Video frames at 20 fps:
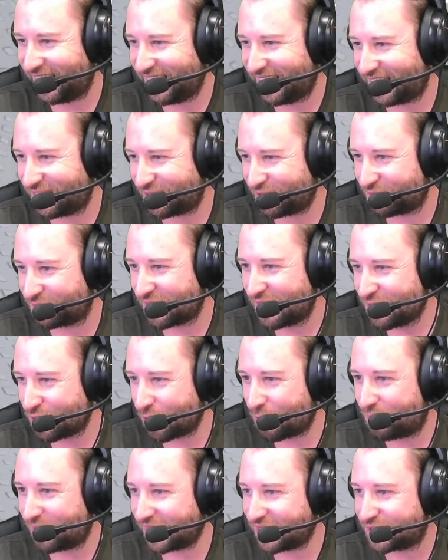a
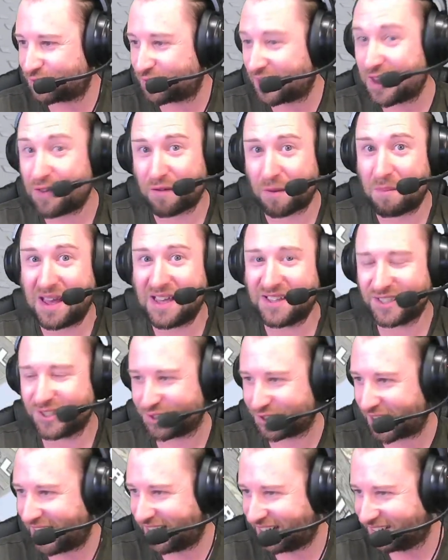good place for even me
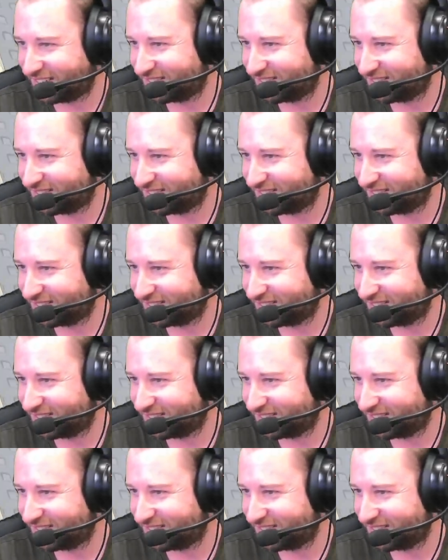to train.